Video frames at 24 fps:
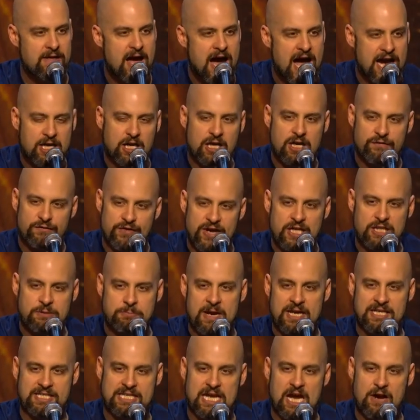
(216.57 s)
I could convince
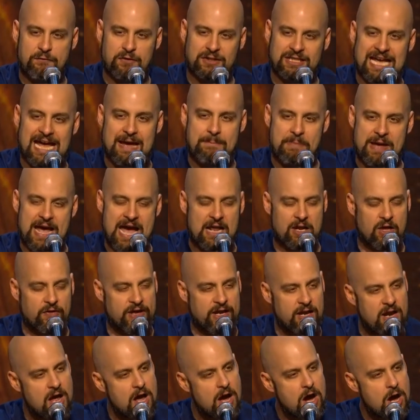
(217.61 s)
myself with that battle
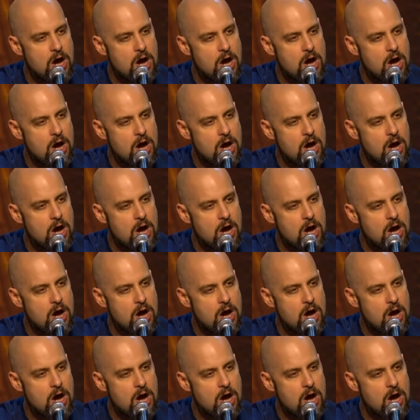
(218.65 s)
that,